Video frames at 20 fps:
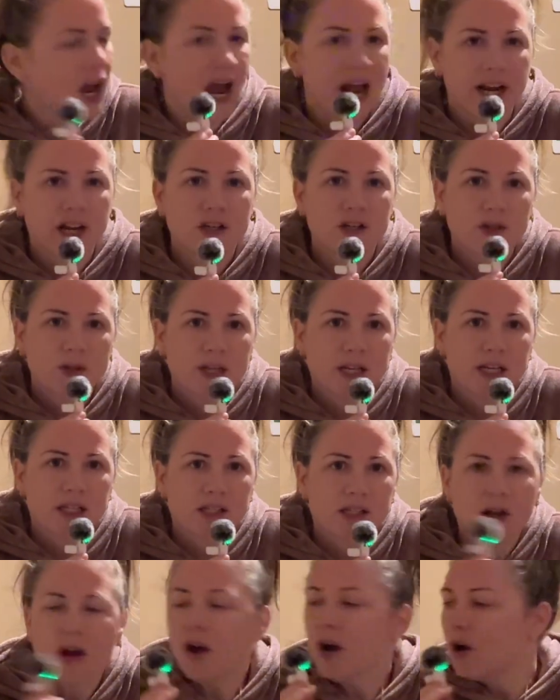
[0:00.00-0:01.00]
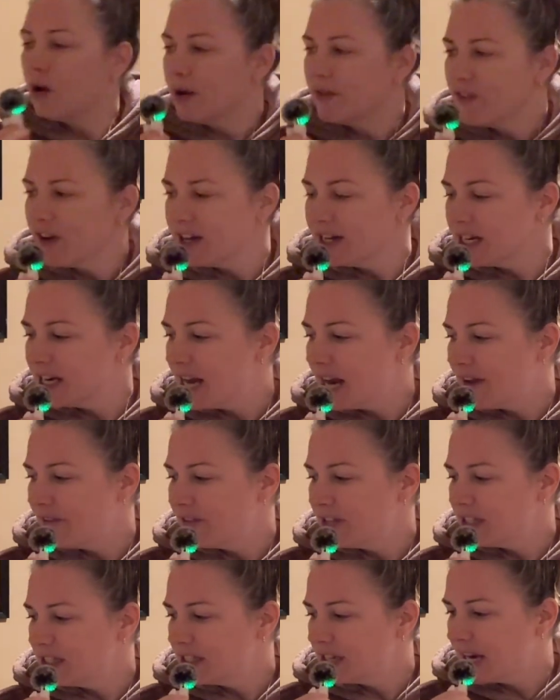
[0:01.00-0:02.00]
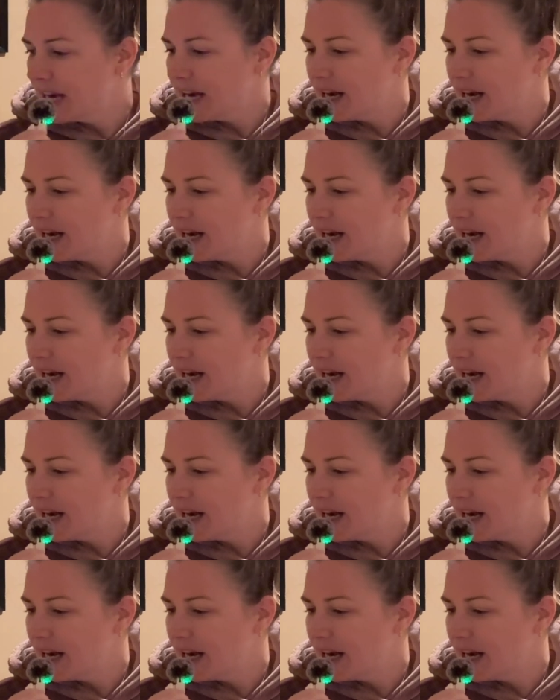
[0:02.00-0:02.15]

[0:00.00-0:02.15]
I could do this. Oh, if I didn't have this today,